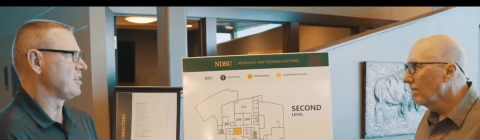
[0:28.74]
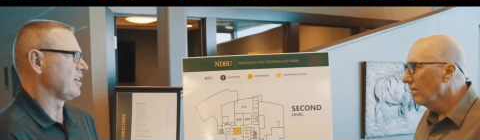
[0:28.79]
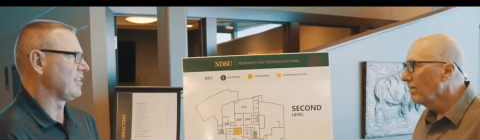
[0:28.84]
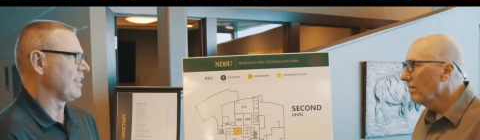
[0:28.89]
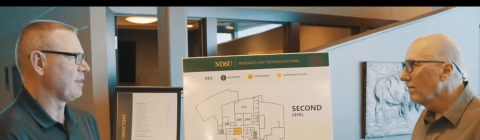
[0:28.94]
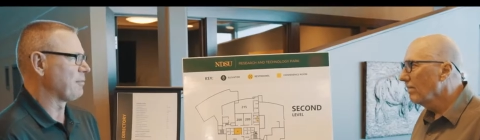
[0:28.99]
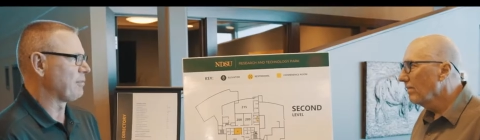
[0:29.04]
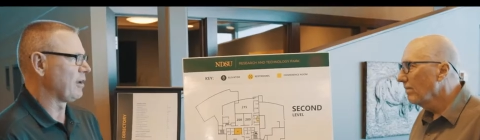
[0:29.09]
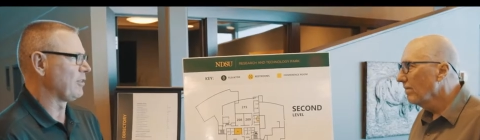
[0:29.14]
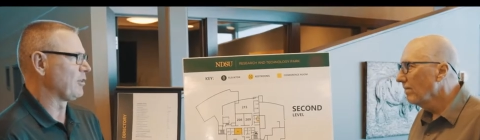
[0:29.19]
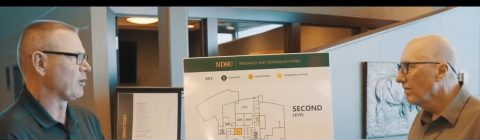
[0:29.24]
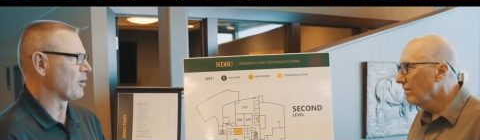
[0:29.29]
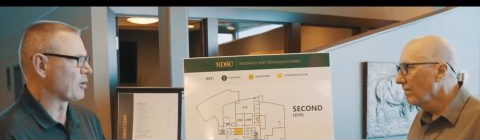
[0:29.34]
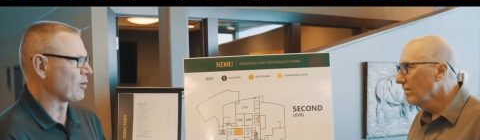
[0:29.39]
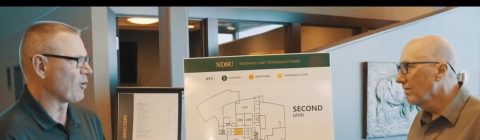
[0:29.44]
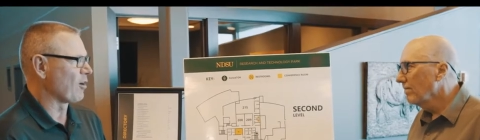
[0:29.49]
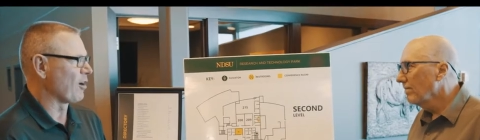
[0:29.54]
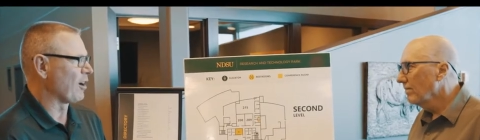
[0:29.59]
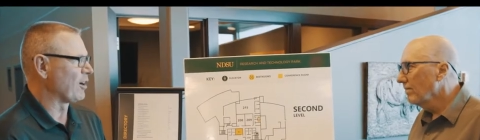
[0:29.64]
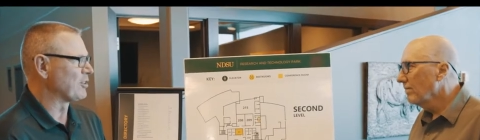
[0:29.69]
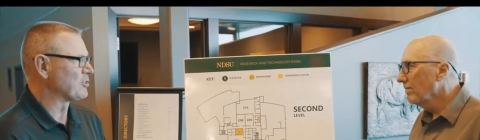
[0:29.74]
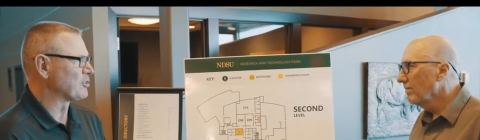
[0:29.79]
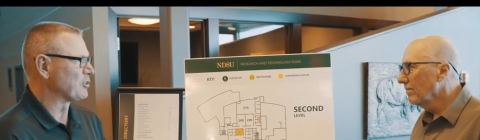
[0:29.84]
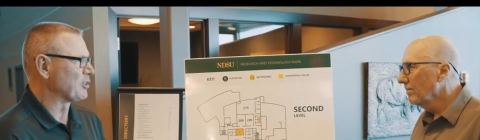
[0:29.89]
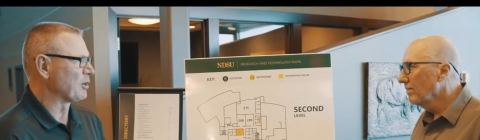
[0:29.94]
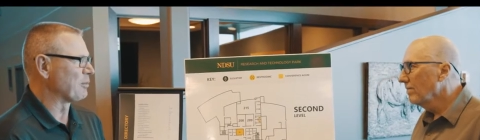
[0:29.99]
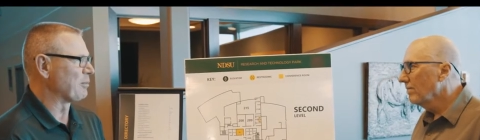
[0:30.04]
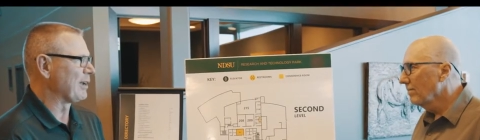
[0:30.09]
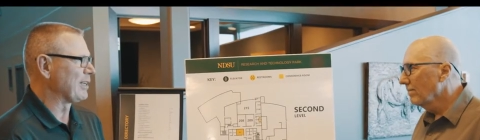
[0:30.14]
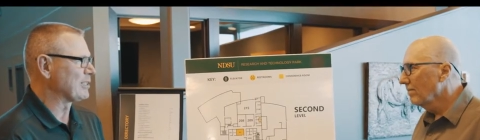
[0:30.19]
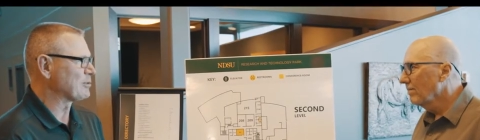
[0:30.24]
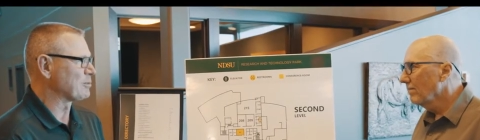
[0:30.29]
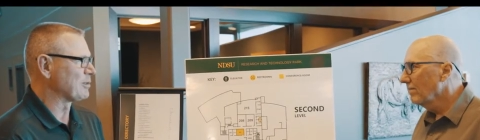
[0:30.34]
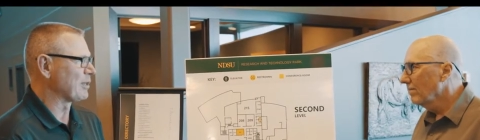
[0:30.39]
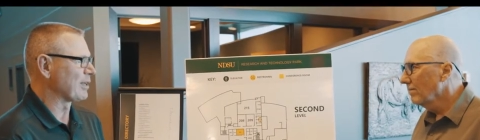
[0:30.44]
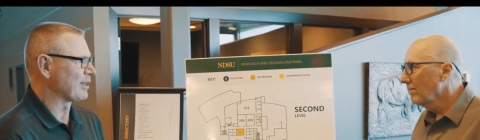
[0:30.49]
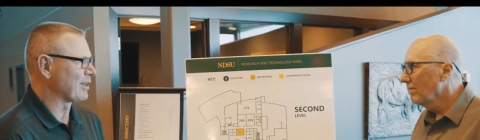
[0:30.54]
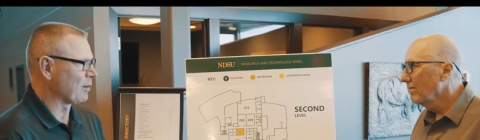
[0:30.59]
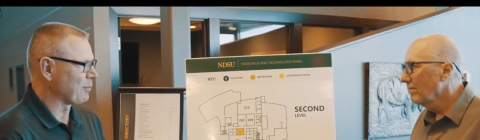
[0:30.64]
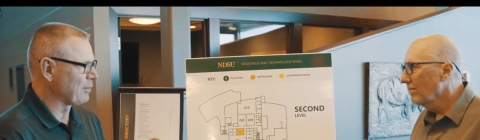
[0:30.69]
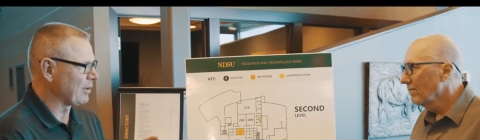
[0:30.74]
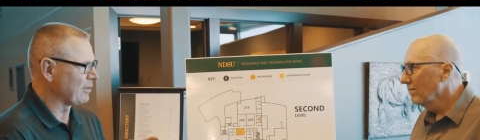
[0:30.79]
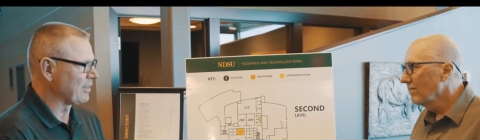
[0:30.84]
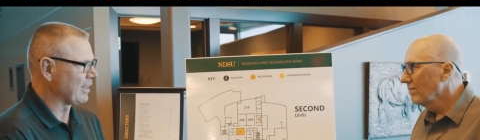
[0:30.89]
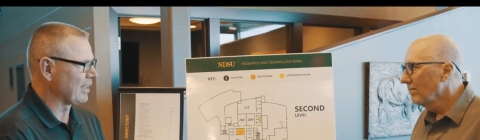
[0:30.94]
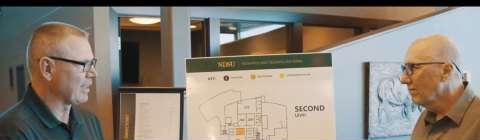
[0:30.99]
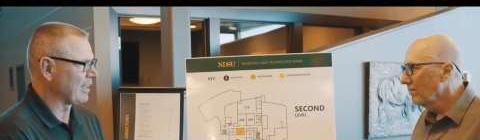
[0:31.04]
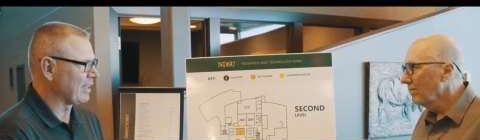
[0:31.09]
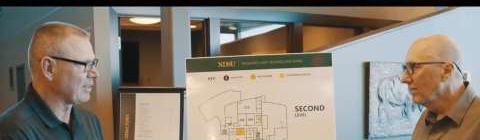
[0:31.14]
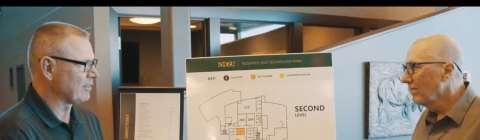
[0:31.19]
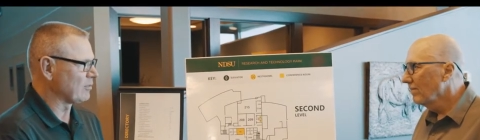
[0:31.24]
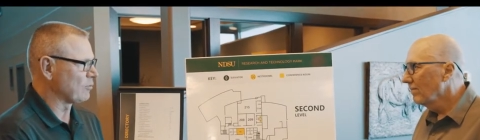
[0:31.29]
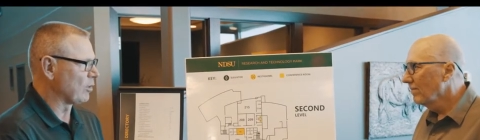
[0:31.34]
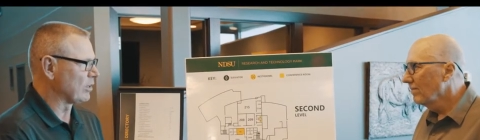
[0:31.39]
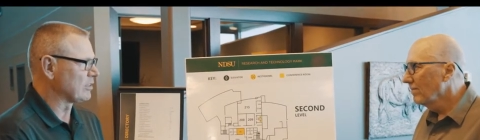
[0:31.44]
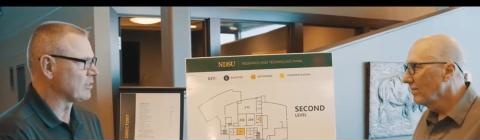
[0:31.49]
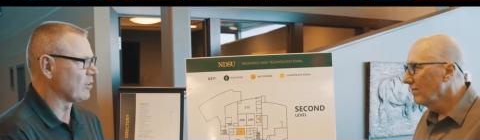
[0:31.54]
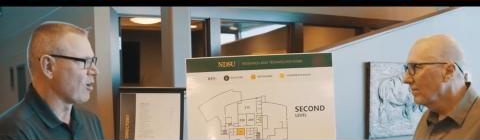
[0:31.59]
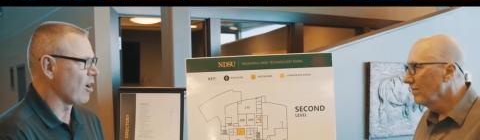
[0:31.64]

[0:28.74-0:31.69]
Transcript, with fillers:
Speaker 1: in, they've been in their garage or in their basement, they come in, they rent an